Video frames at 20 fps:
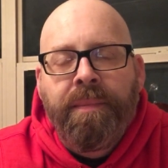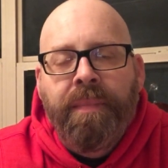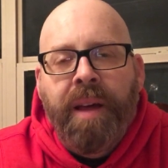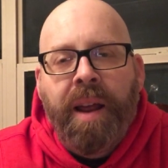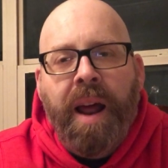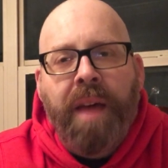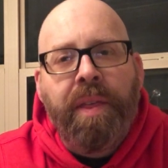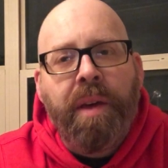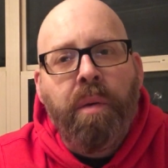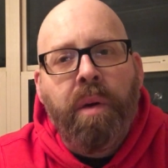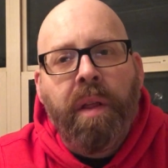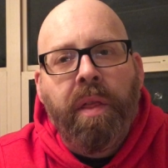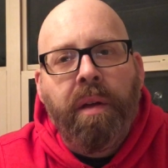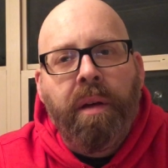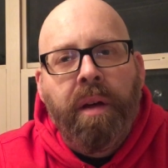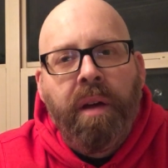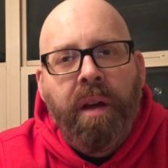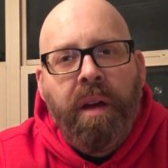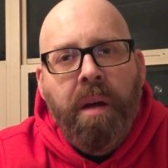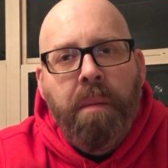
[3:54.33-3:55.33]
And I think one of
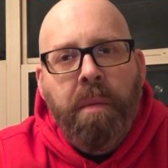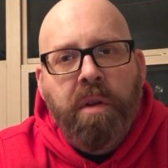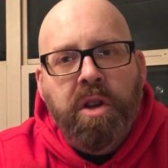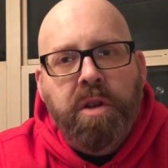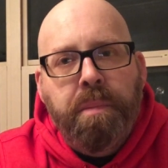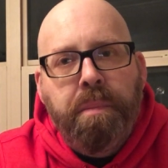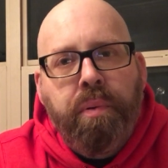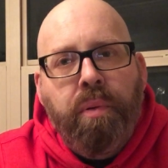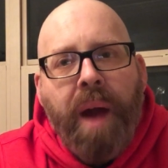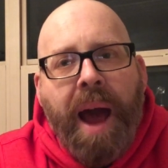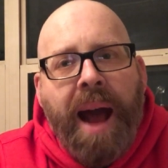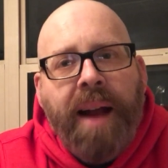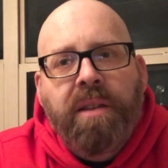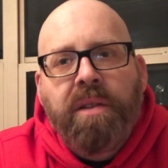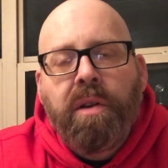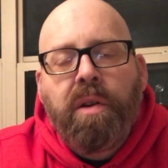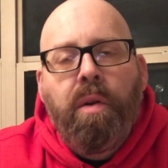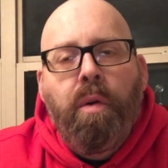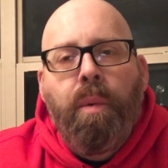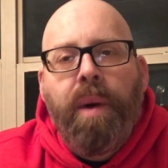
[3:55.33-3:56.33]
the most
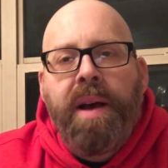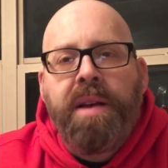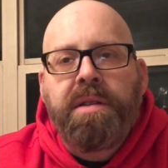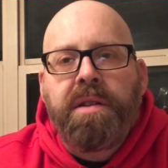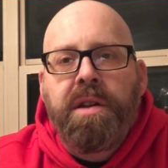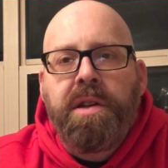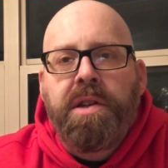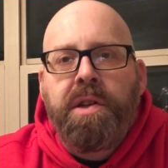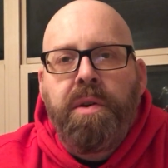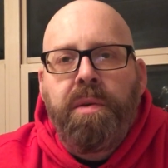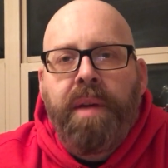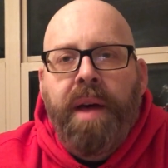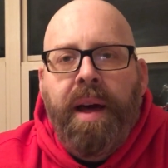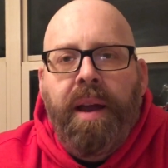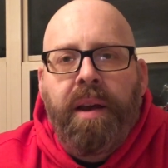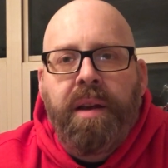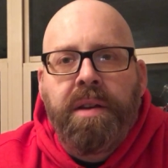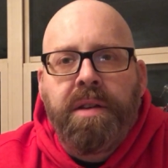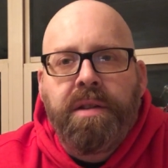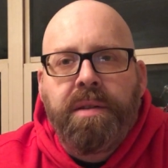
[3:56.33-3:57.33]
practical ways to do that
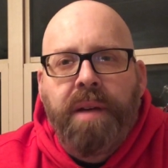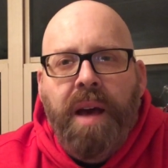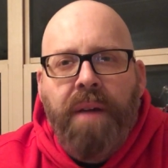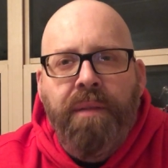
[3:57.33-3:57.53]
is,